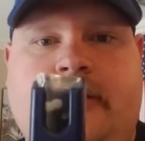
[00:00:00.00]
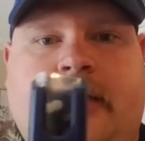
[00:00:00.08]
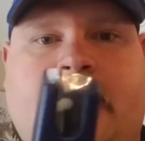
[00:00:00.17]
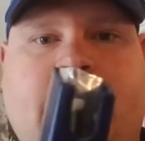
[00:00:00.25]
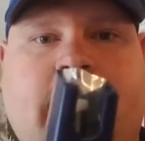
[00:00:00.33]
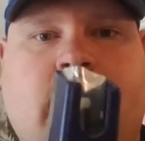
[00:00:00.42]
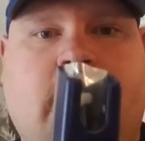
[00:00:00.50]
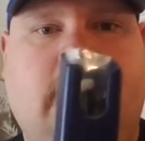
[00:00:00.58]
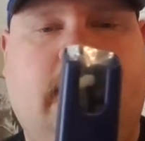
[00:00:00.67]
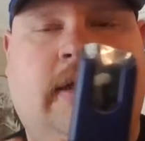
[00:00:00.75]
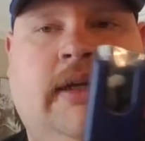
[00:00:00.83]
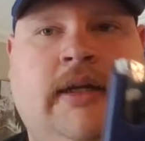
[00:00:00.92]
in
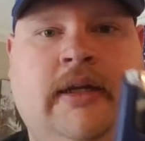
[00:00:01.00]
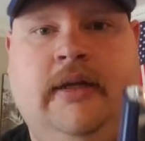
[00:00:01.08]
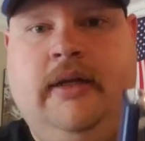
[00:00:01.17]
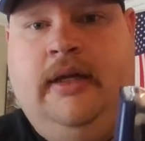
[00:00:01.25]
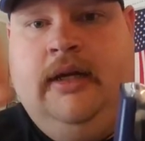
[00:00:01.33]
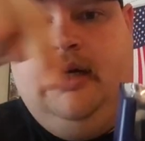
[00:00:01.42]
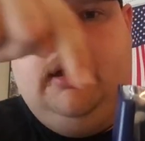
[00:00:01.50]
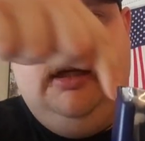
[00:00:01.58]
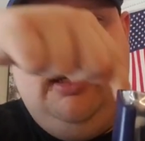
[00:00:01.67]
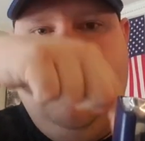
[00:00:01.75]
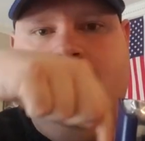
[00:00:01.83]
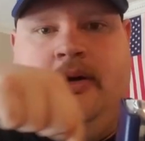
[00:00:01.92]
a
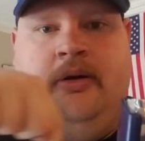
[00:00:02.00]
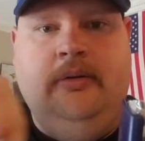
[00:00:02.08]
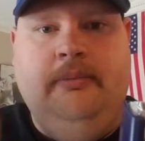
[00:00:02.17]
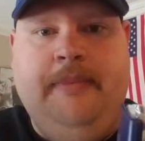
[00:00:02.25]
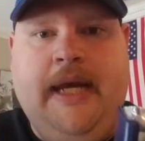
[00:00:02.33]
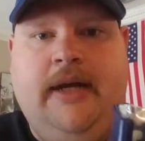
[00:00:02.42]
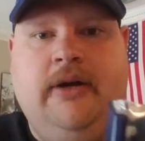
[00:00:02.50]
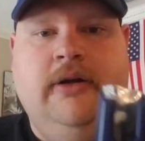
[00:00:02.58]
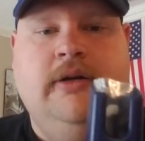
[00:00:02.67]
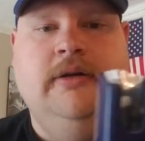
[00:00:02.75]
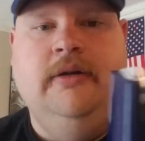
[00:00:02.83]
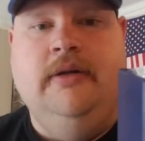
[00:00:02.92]
clock or manner